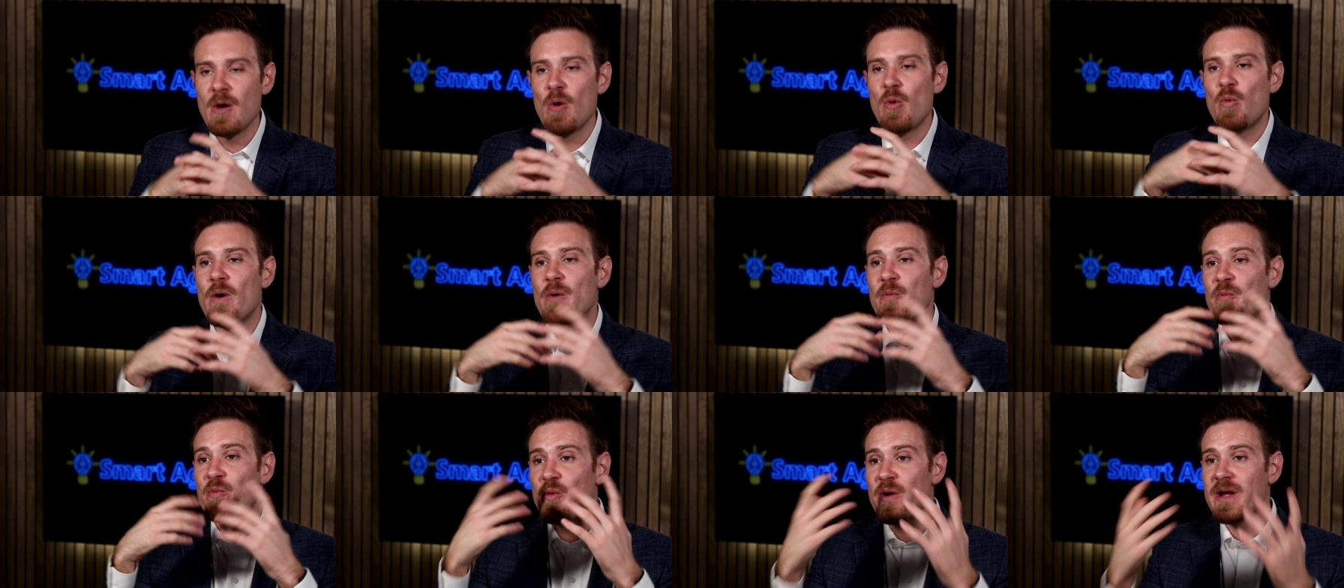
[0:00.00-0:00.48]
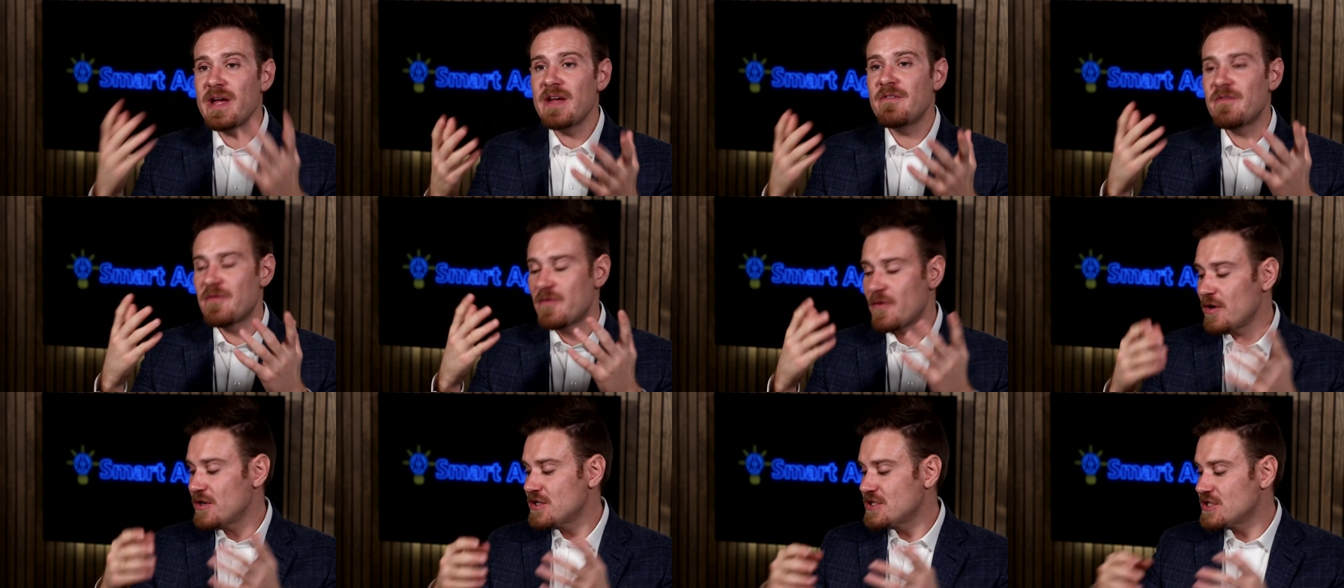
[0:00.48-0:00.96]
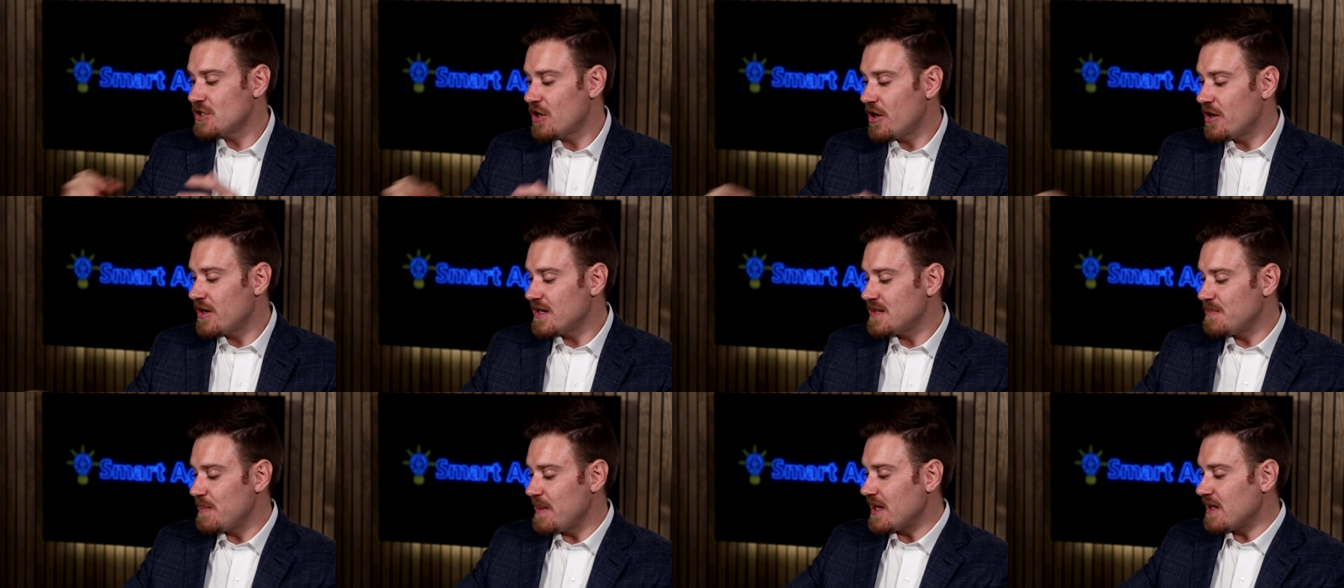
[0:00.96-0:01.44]
When we first
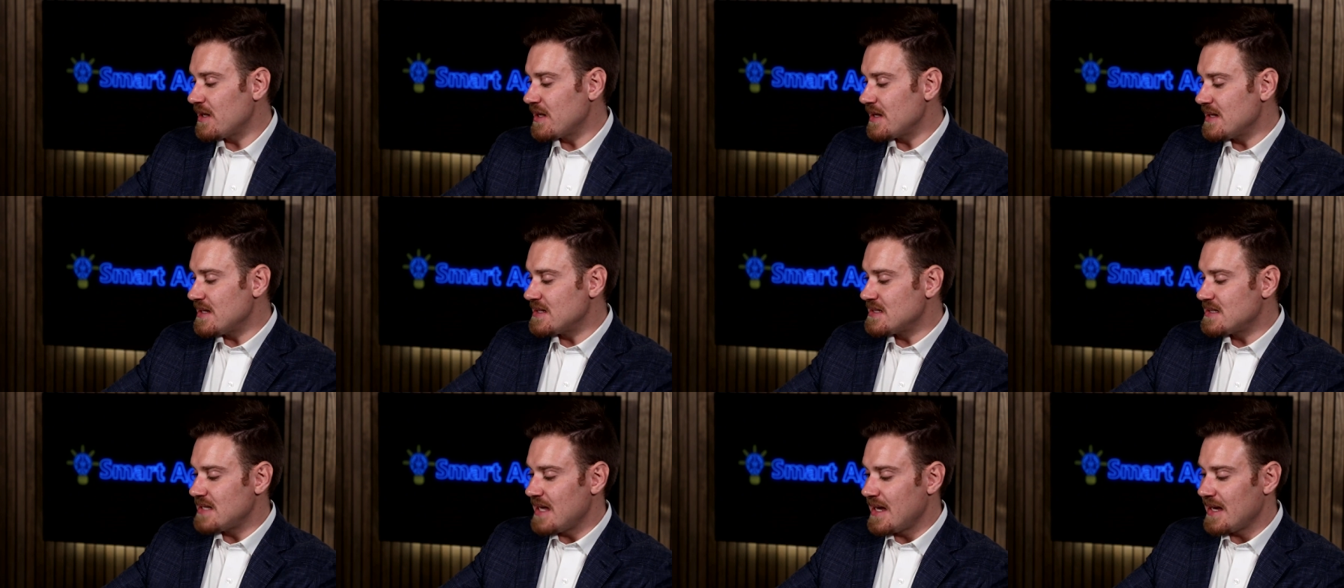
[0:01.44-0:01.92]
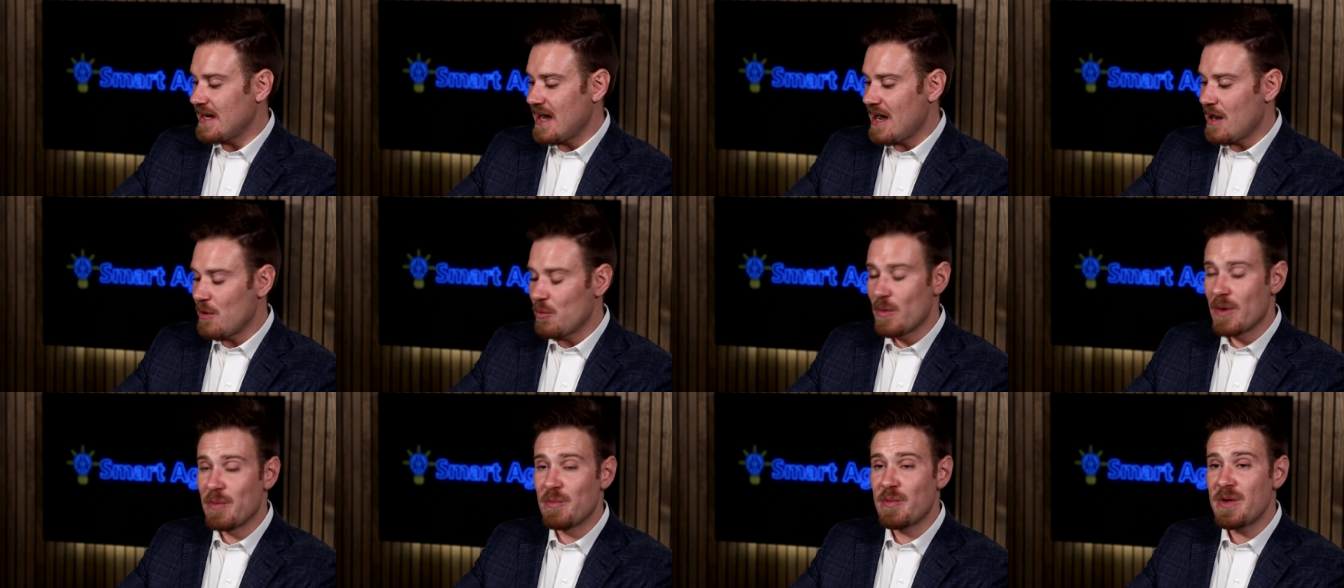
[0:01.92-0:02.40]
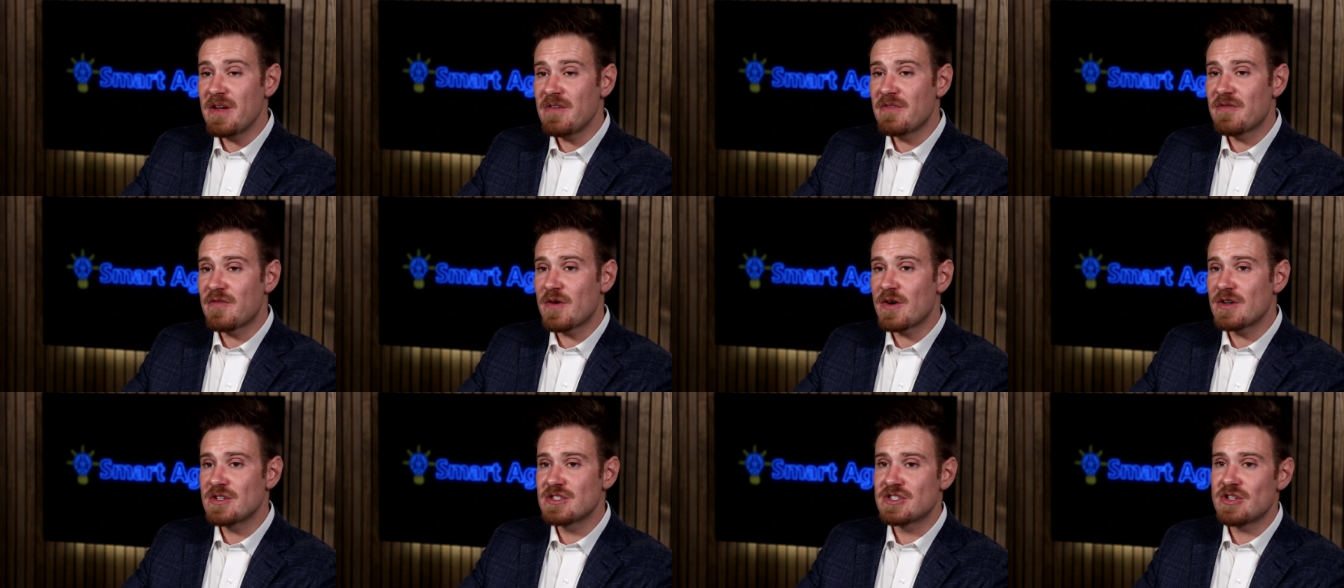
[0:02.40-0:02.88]
started mailing this thing out, when we
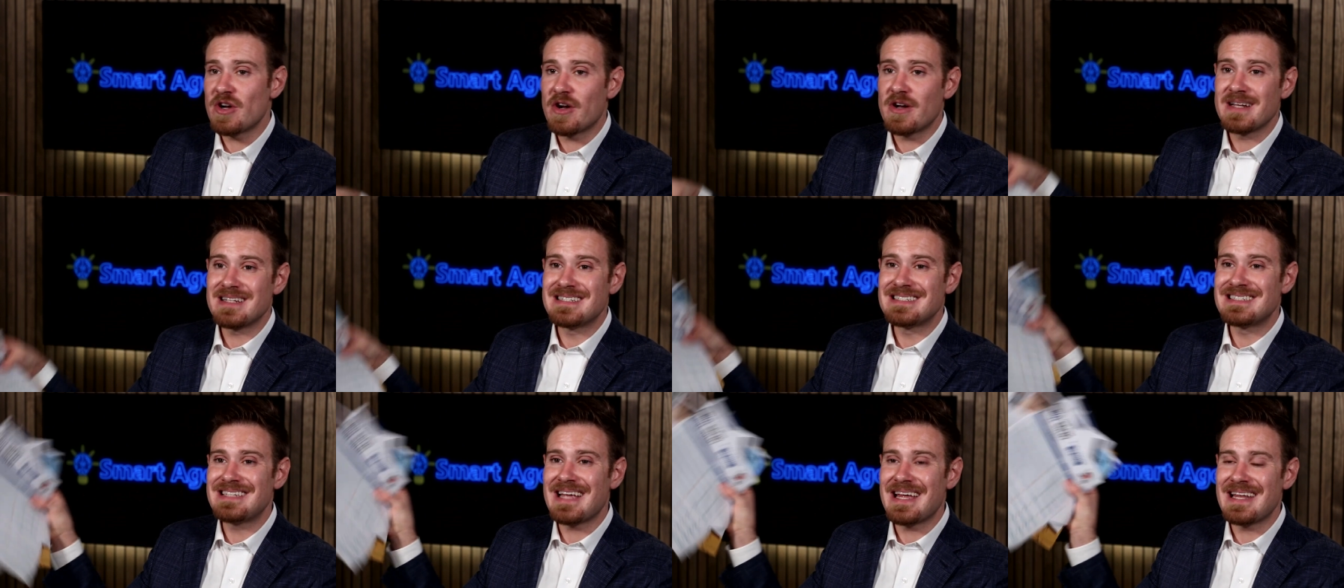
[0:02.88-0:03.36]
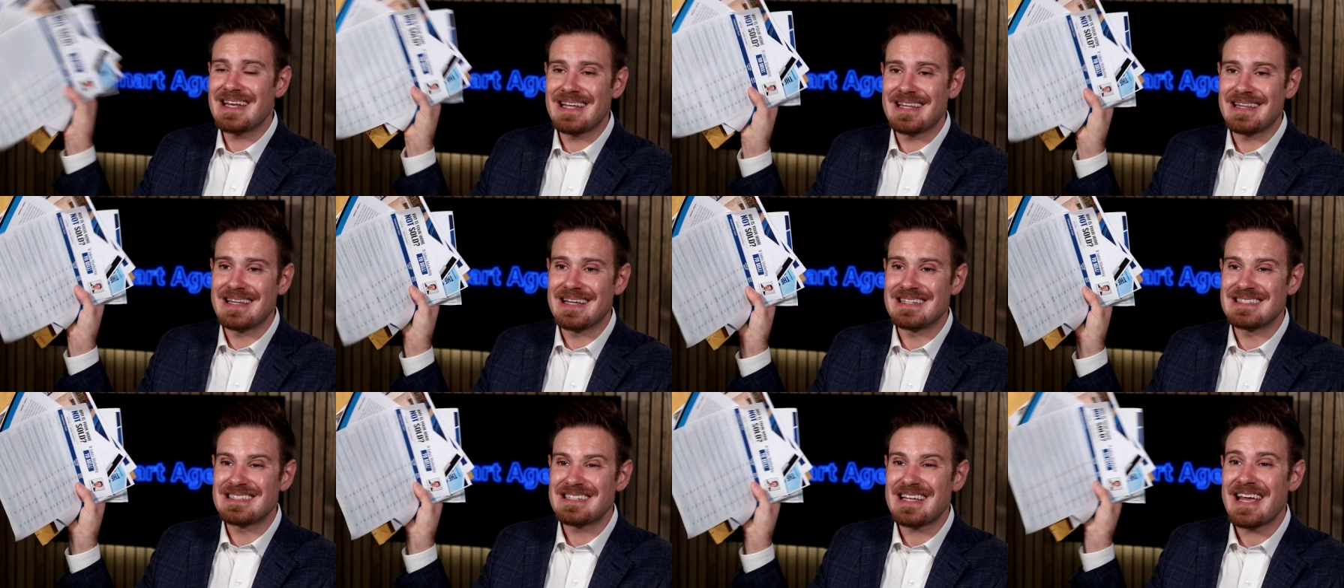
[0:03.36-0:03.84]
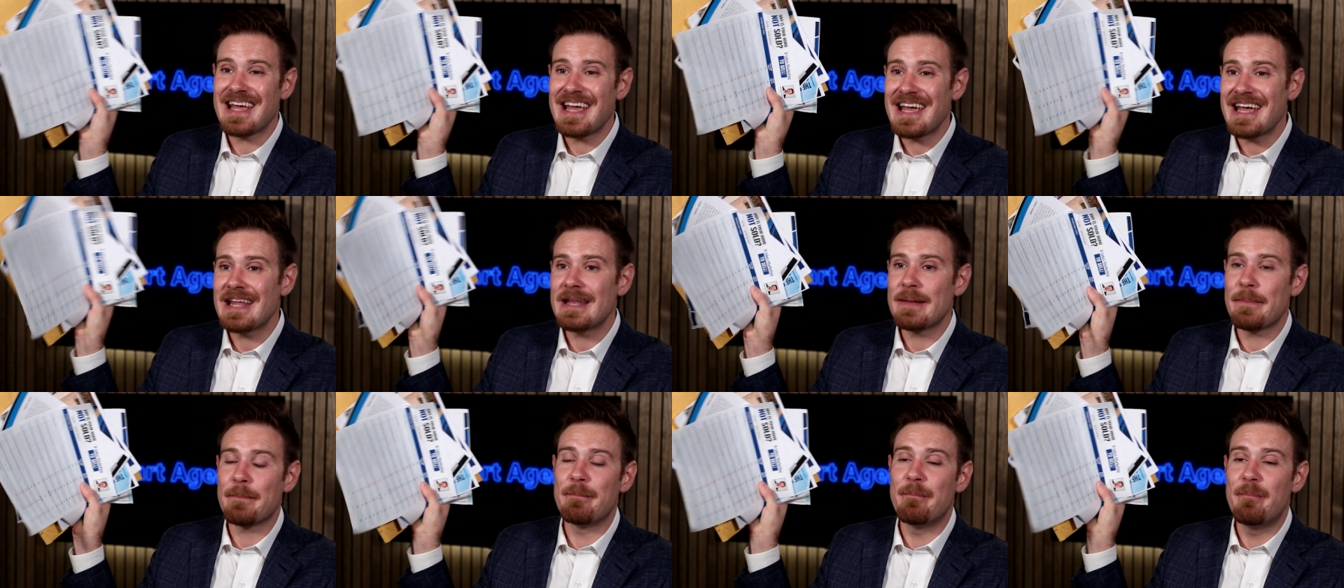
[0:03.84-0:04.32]
first started sending this,
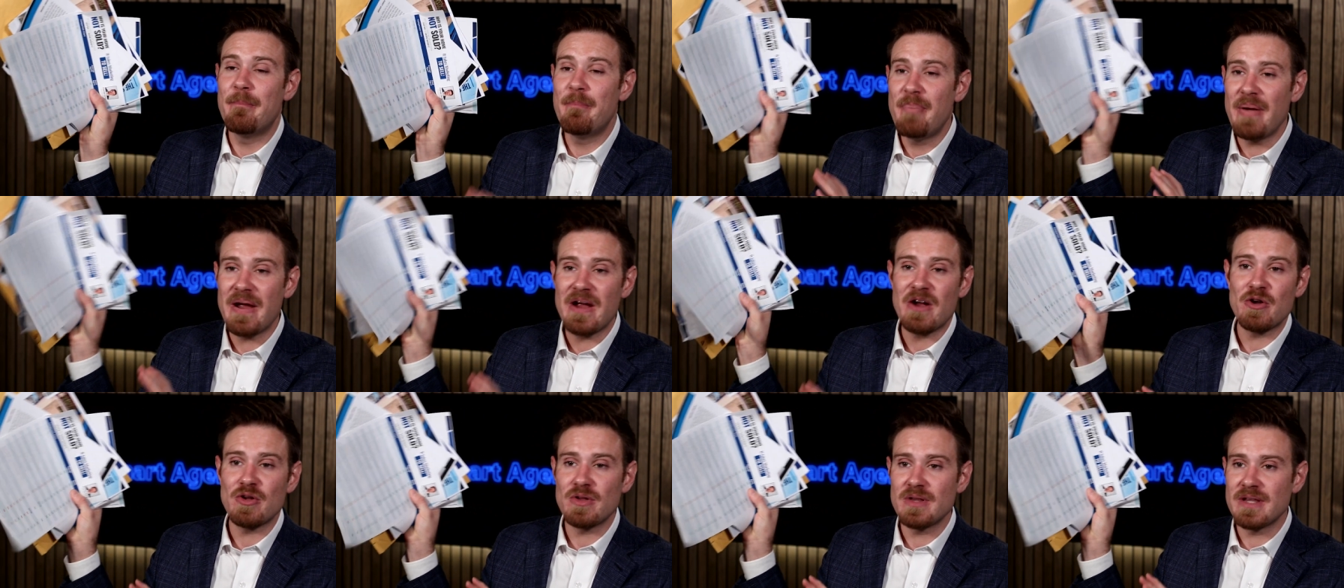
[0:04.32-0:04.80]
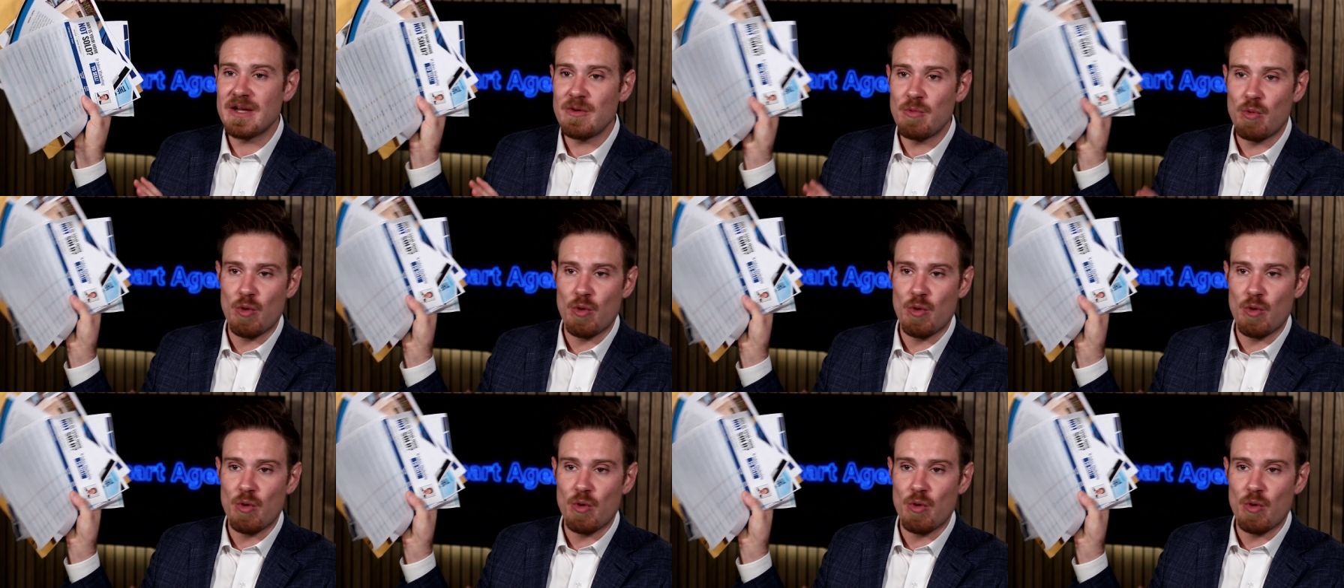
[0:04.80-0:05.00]
it barely